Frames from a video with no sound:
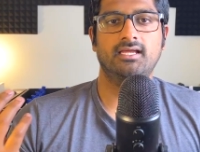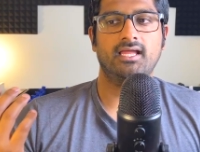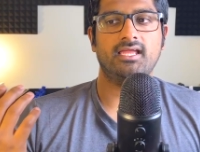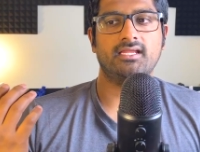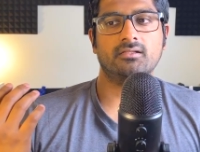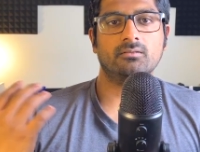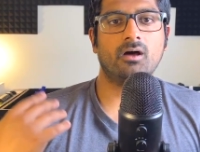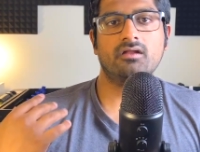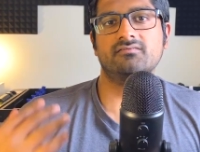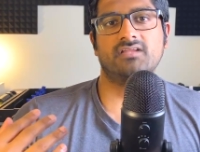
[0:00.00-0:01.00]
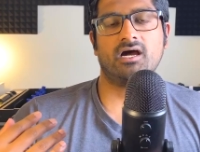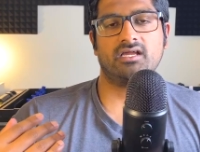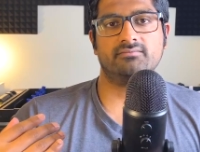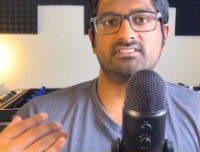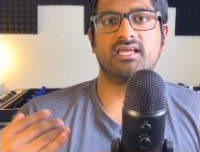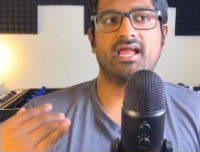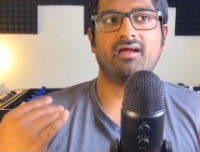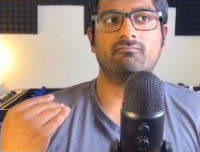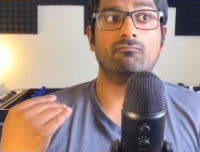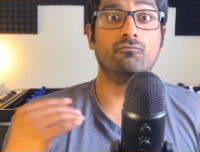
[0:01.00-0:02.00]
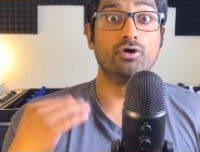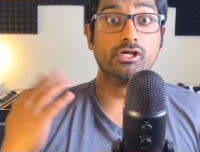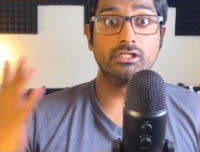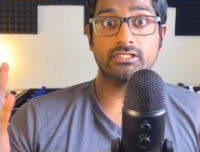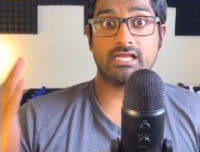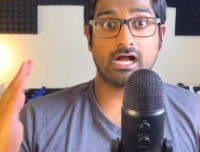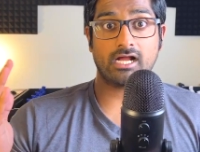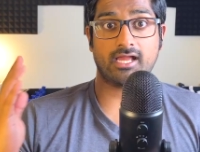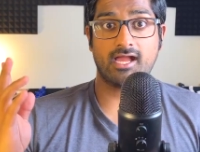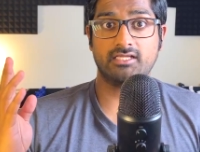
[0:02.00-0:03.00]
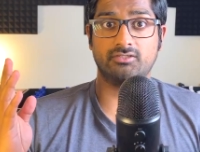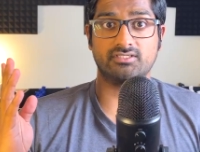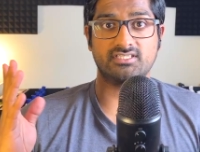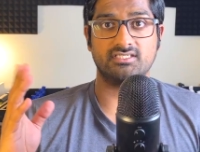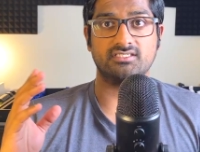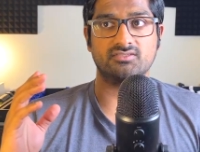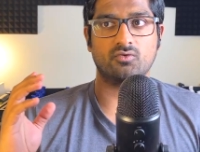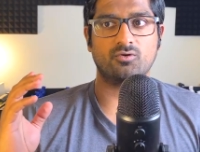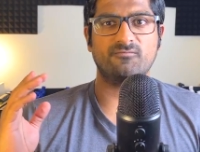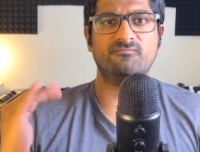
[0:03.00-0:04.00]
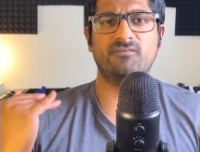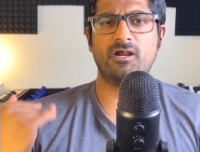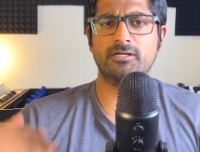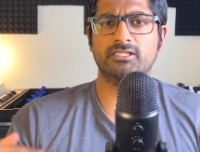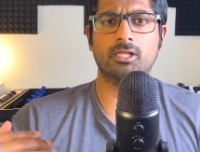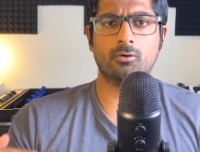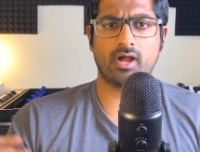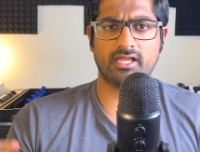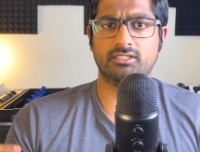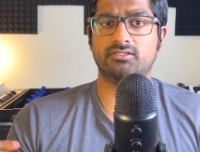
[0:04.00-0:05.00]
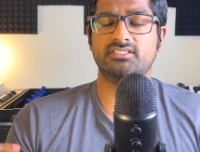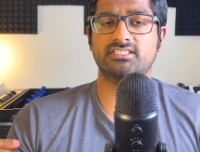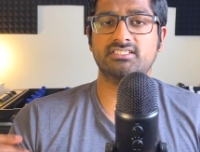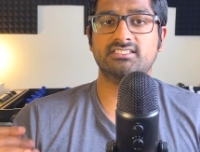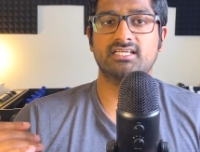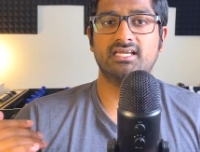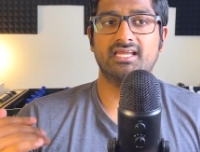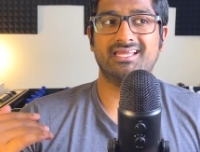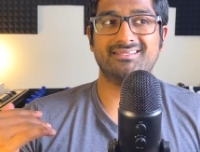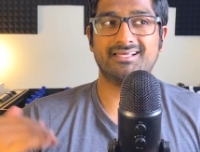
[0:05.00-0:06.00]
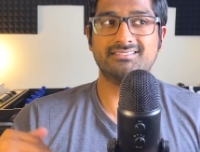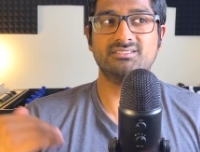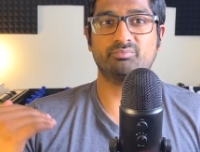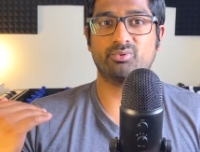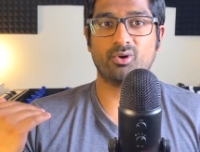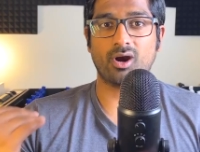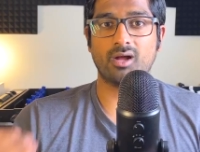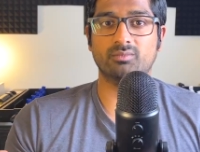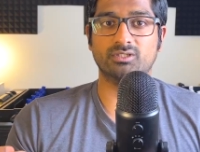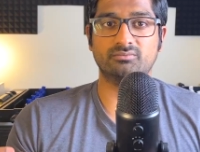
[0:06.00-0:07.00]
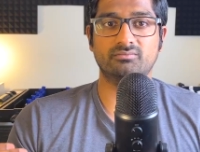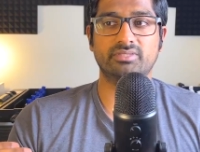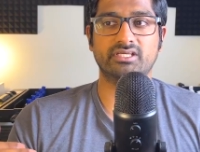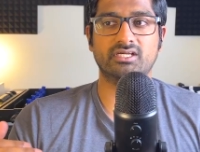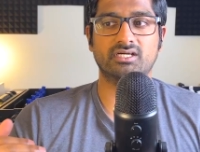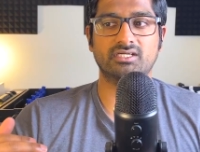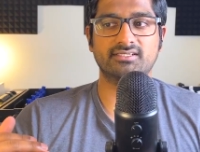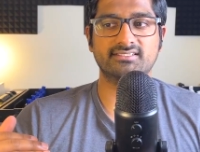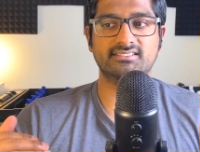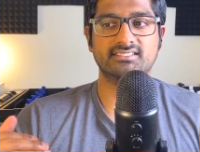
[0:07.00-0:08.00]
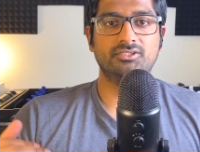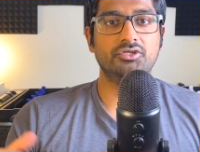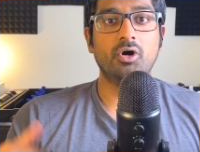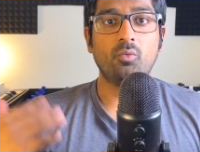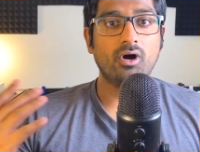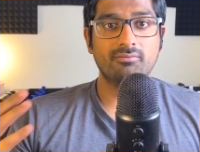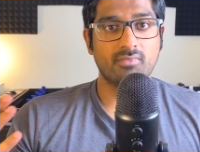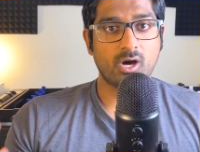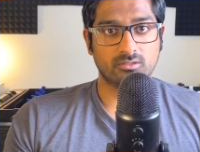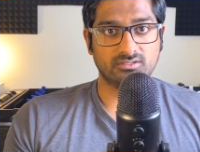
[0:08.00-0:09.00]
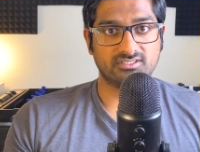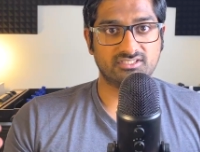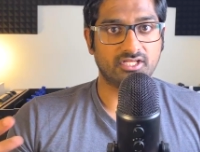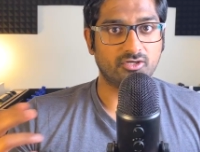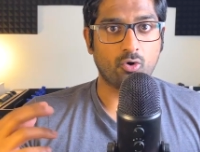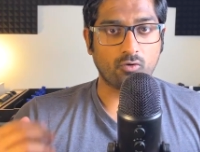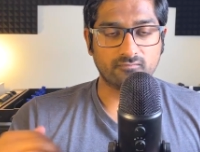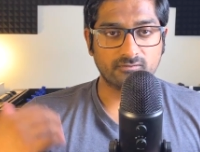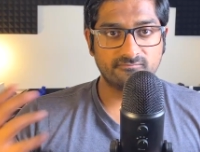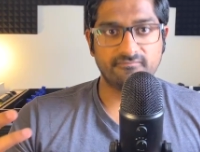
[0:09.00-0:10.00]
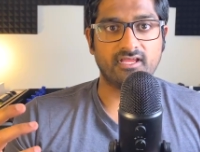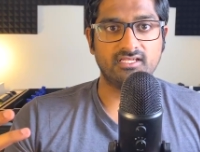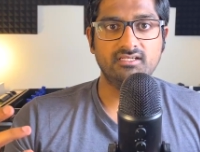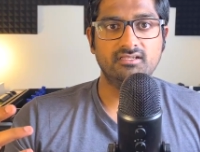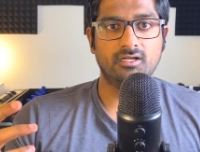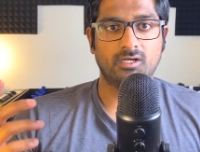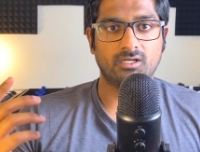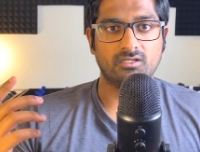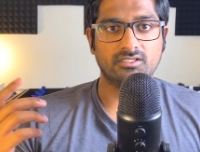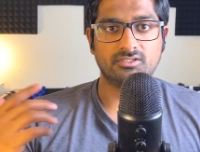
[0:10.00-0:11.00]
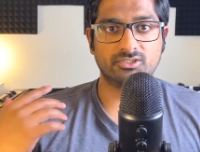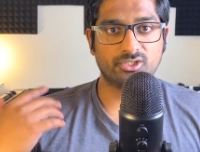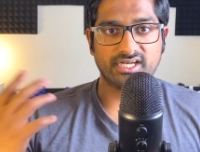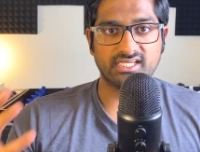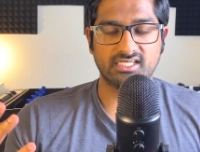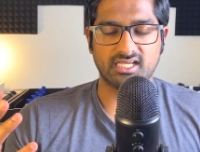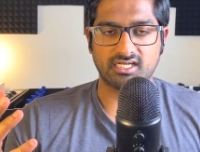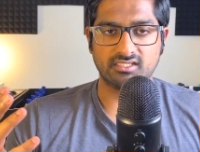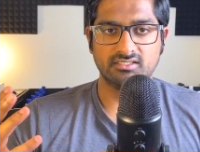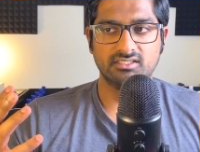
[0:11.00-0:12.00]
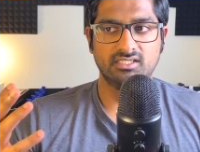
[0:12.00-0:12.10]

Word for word: And a lot of times they have really high accuracies or very low accuracies. And that's a problem because you don't want models that overfit on your training data